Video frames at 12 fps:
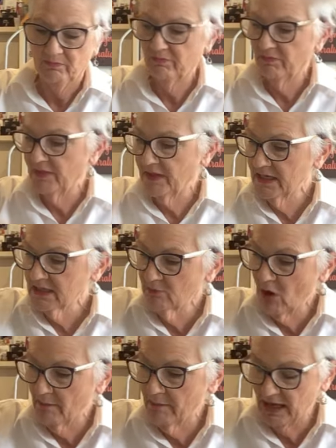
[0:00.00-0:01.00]
there's
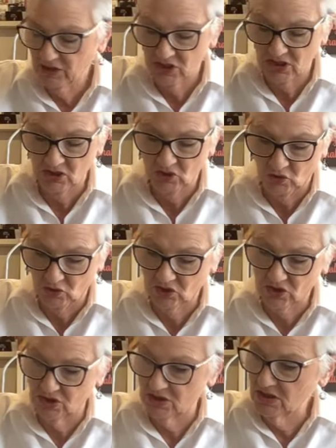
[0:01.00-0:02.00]
my matching
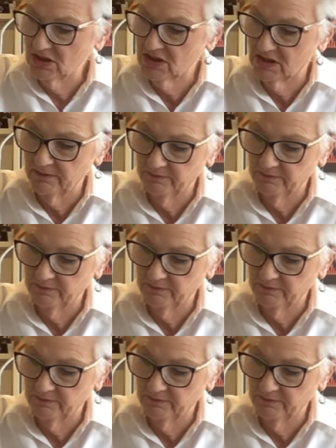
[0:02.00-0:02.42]
notches,